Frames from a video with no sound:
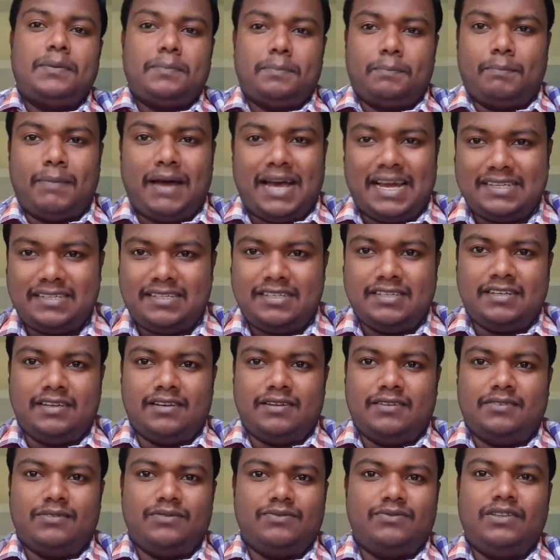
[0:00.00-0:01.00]
battle
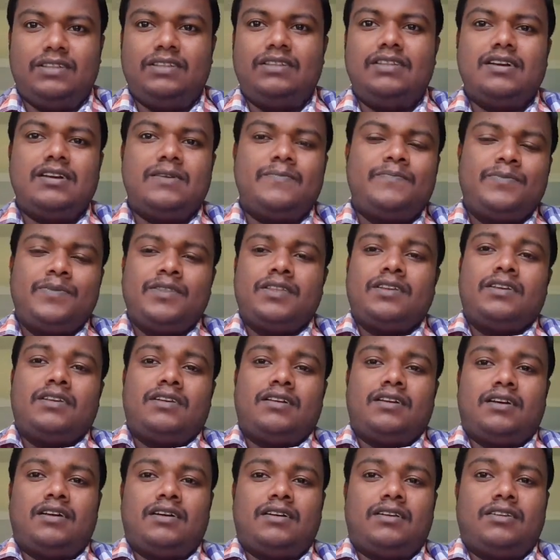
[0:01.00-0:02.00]
with the
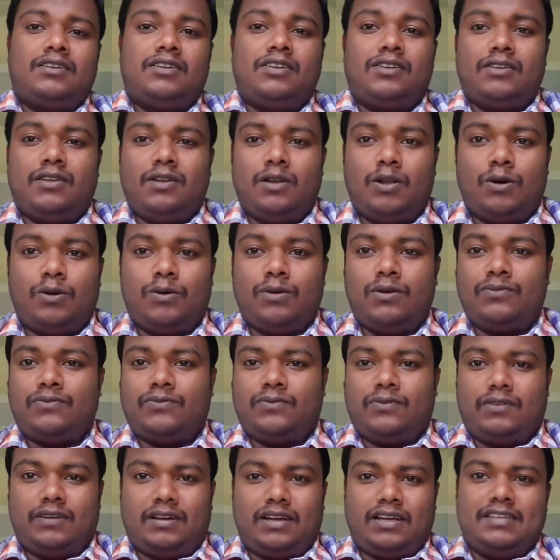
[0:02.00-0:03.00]
law of
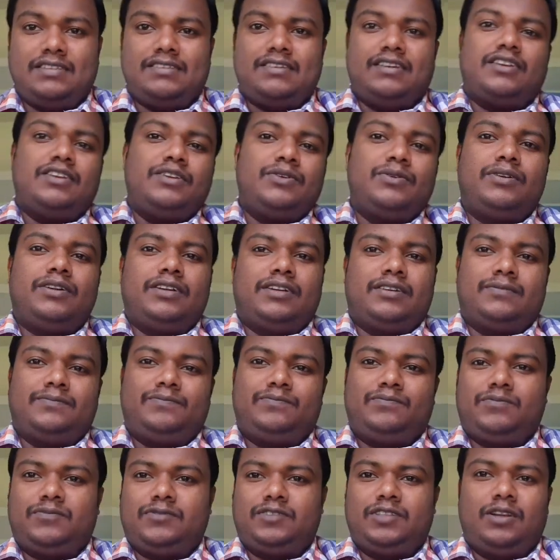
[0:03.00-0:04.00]
Isaac Newton,
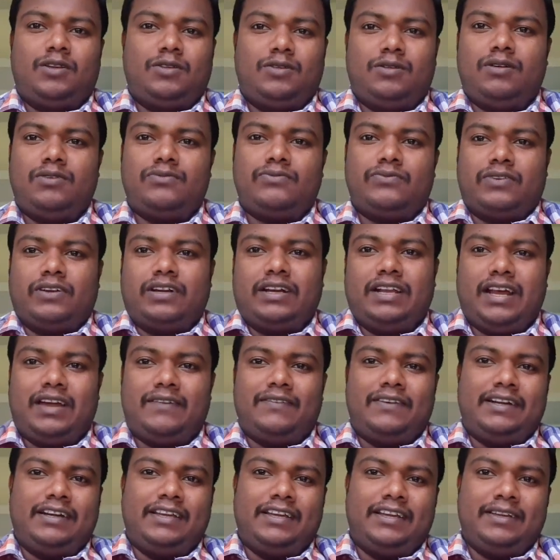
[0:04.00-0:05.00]
the law of
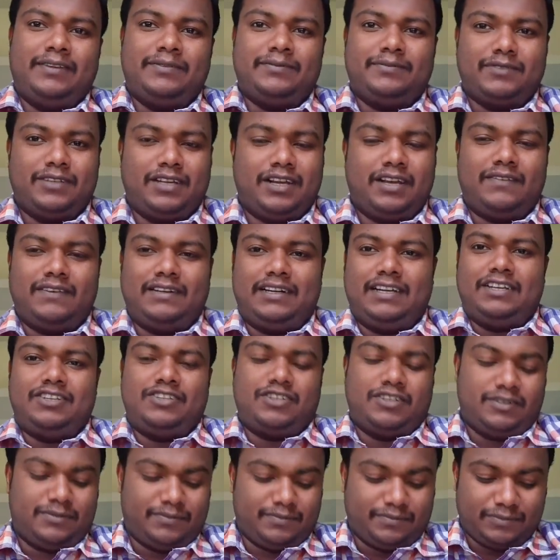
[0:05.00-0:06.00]

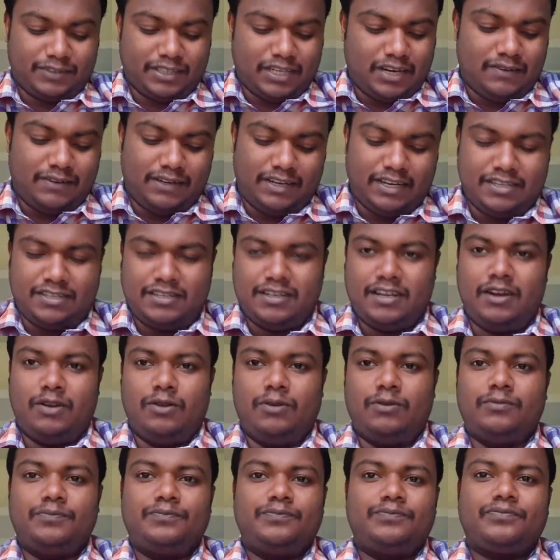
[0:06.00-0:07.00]
gravitational
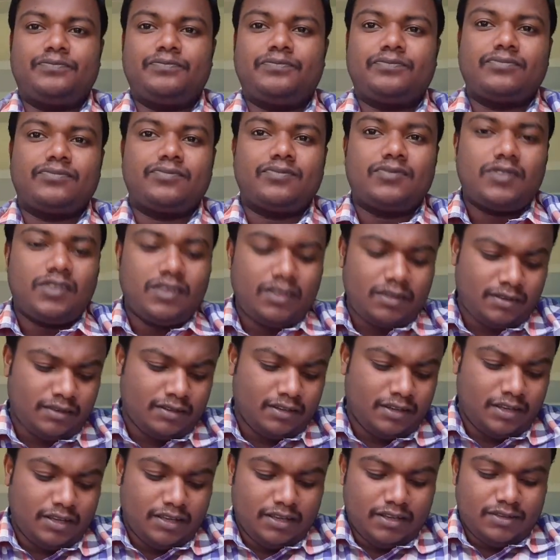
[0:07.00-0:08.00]
law.
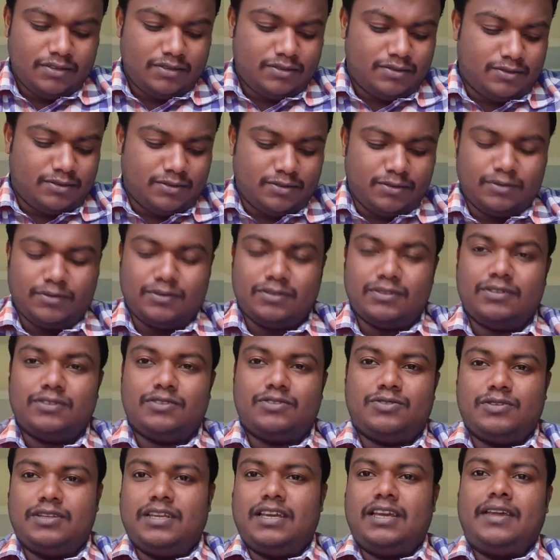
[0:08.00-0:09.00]
So
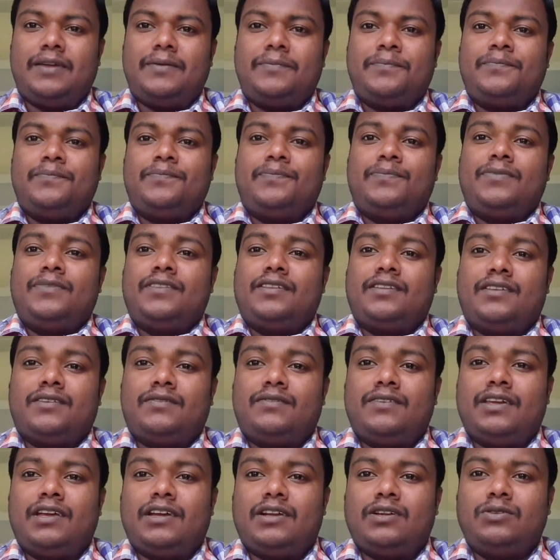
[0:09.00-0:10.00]
today
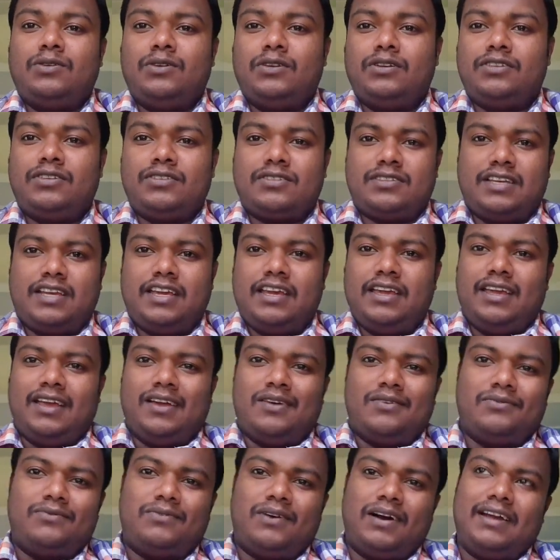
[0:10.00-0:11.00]
we are going to see,
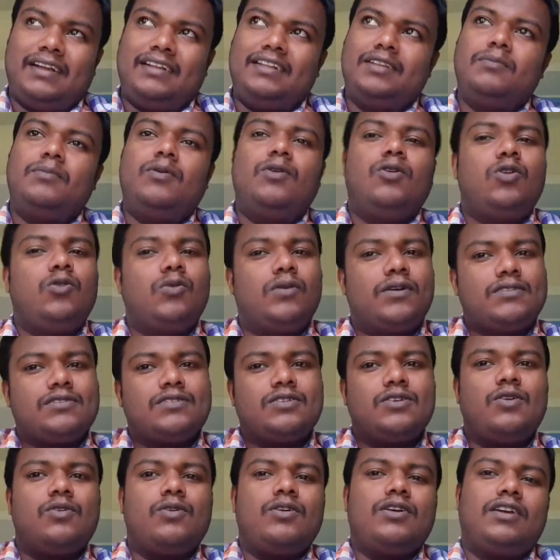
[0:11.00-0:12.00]
while the ball was
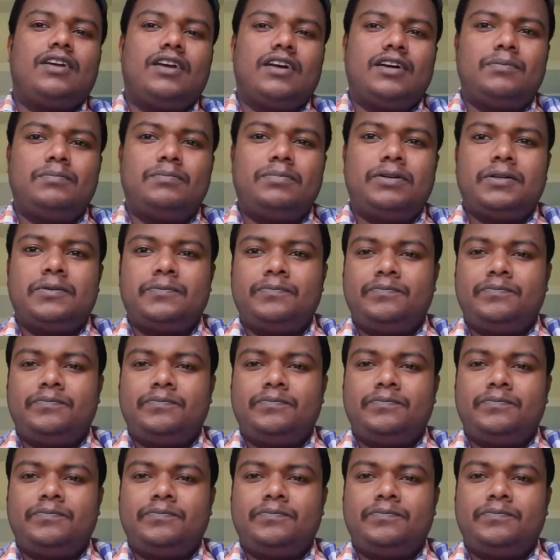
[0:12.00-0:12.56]
going up,